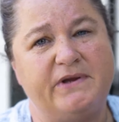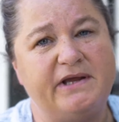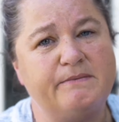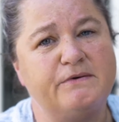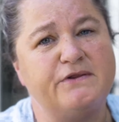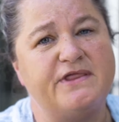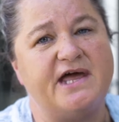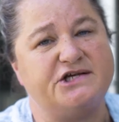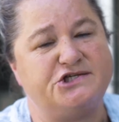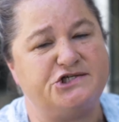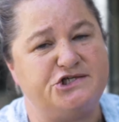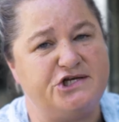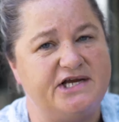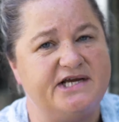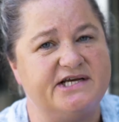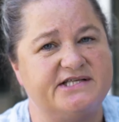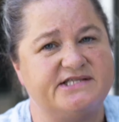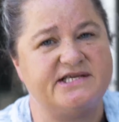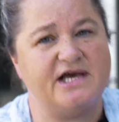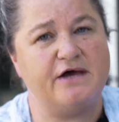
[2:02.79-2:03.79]
people that she
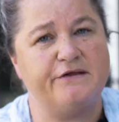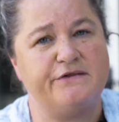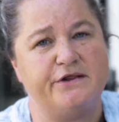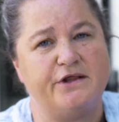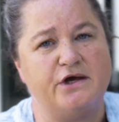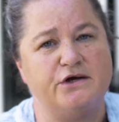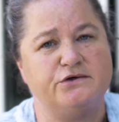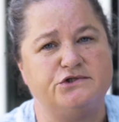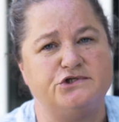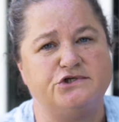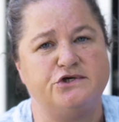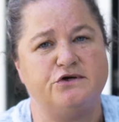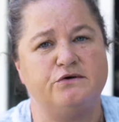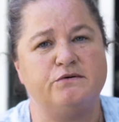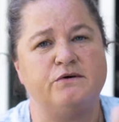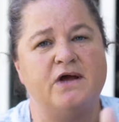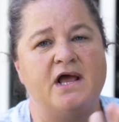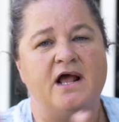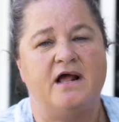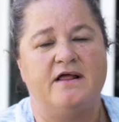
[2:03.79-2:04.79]
could sell the loan
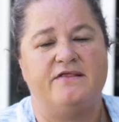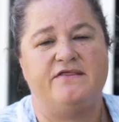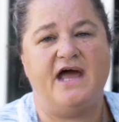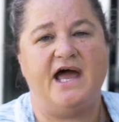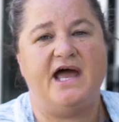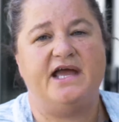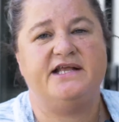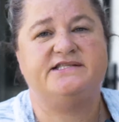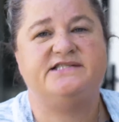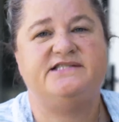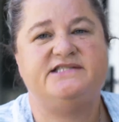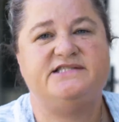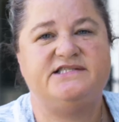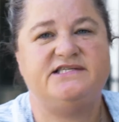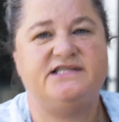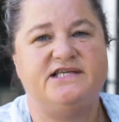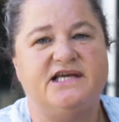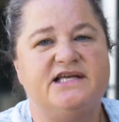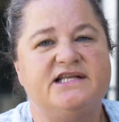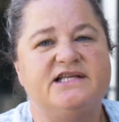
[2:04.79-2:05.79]
to that
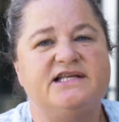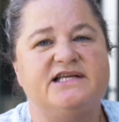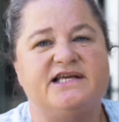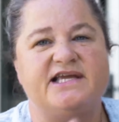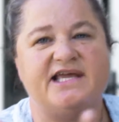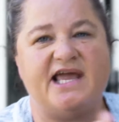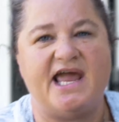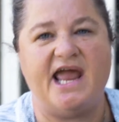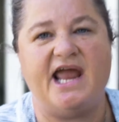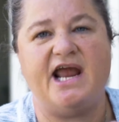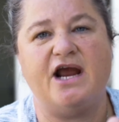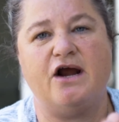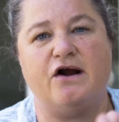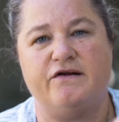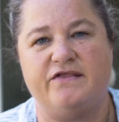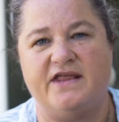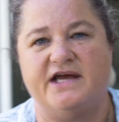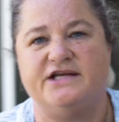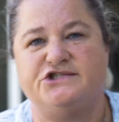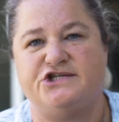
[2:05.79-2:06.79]
didn't
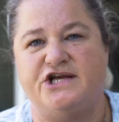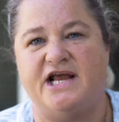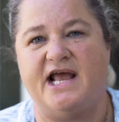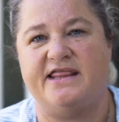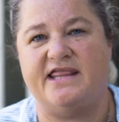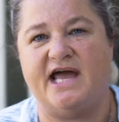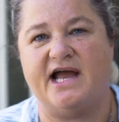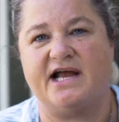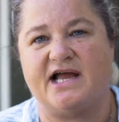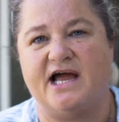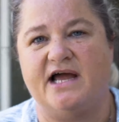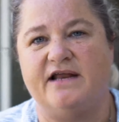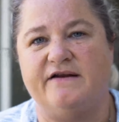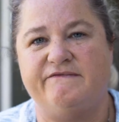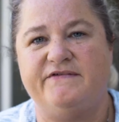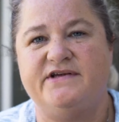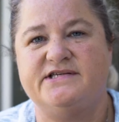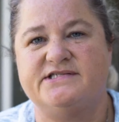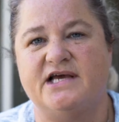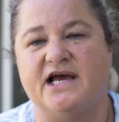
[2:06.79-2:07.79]
care that she had that kind
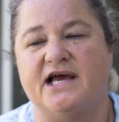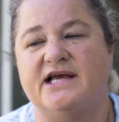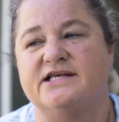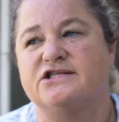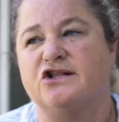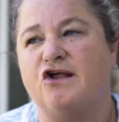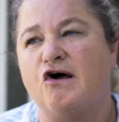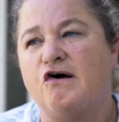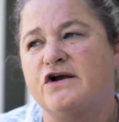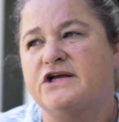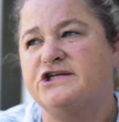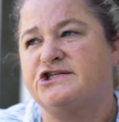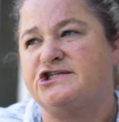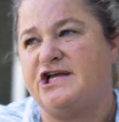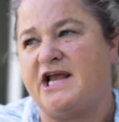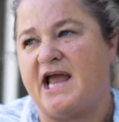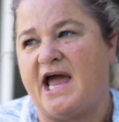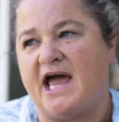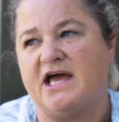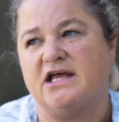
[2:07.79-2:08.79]
of visa, as long as
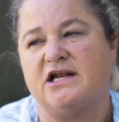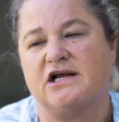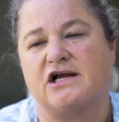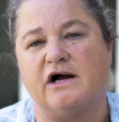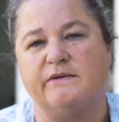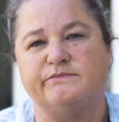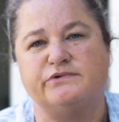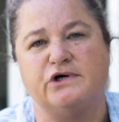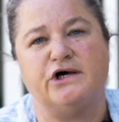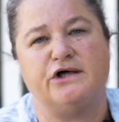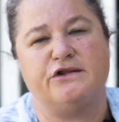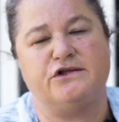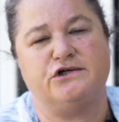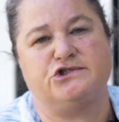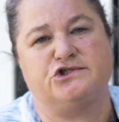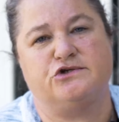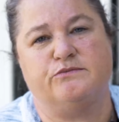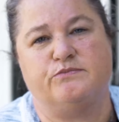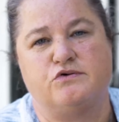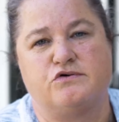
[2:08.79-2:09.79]
she had a couple other
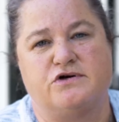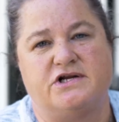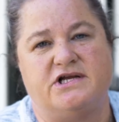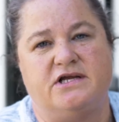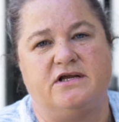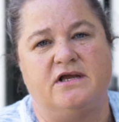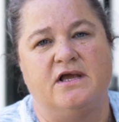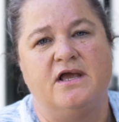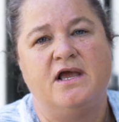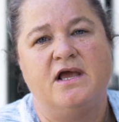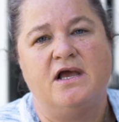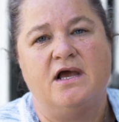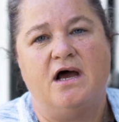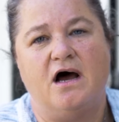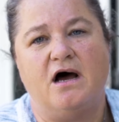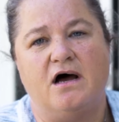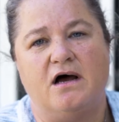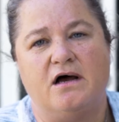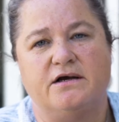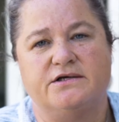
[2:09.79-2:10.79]
supporting
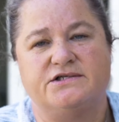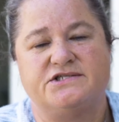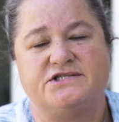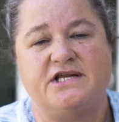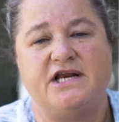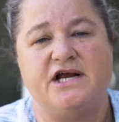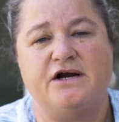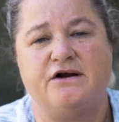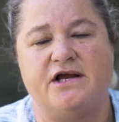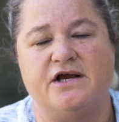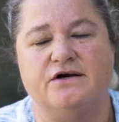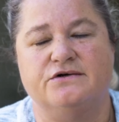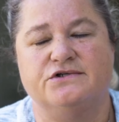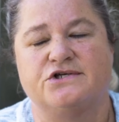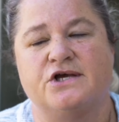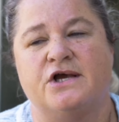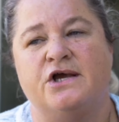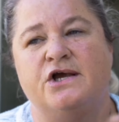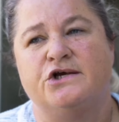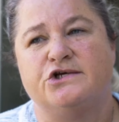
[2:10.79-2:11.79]

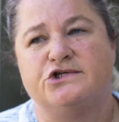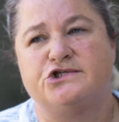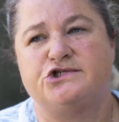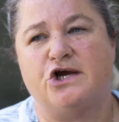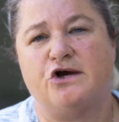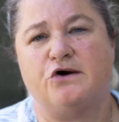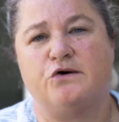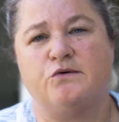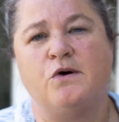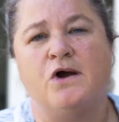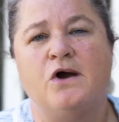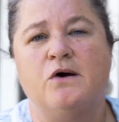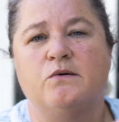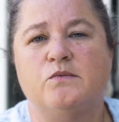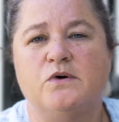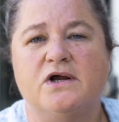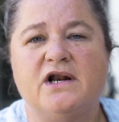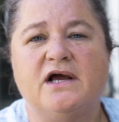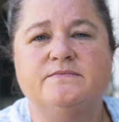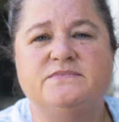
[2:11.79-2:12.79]
scenarios. So
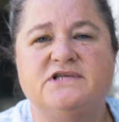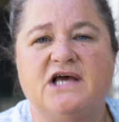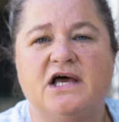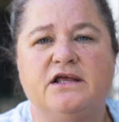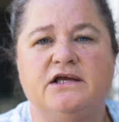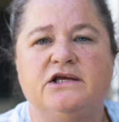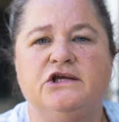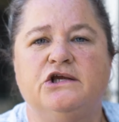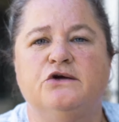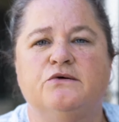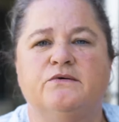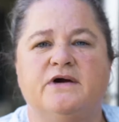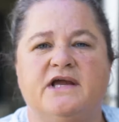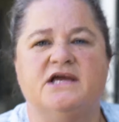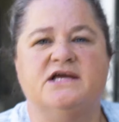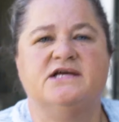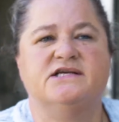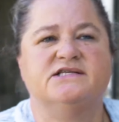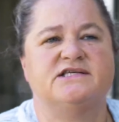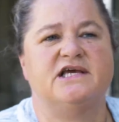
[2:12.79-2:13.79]
what I'm telling you
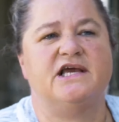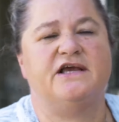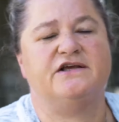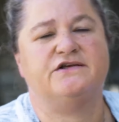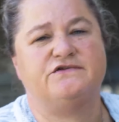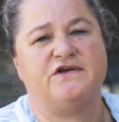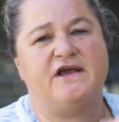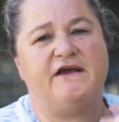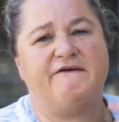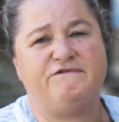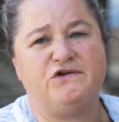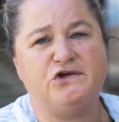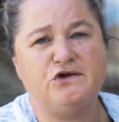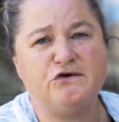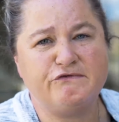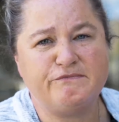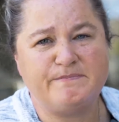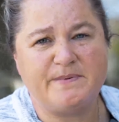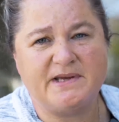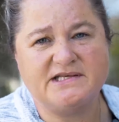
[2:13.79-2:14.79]
is if
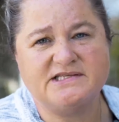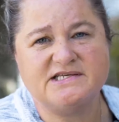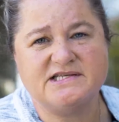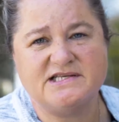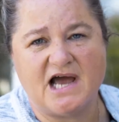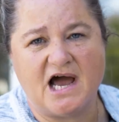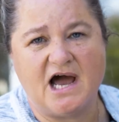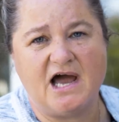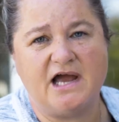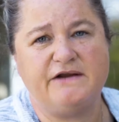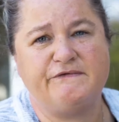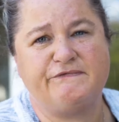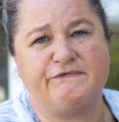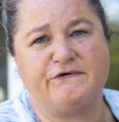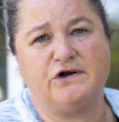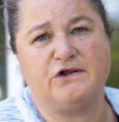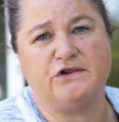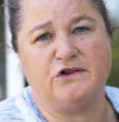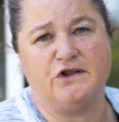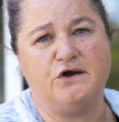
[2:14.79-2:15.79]
you've been denied
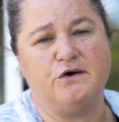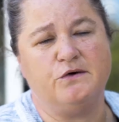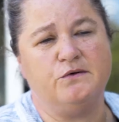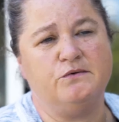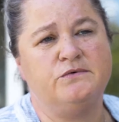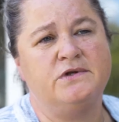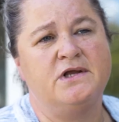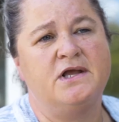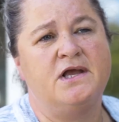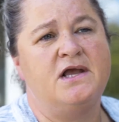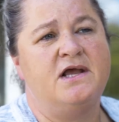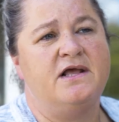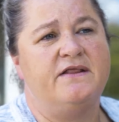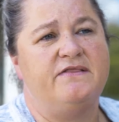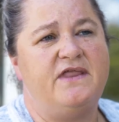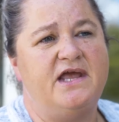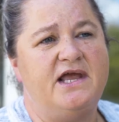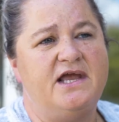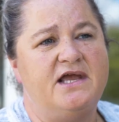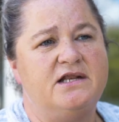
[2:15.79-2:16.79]
for a loan,
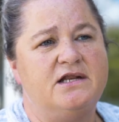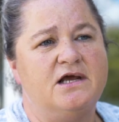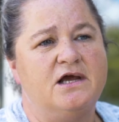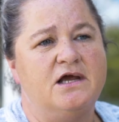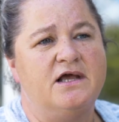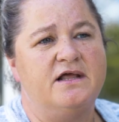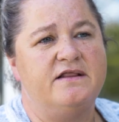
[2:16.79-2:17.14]
then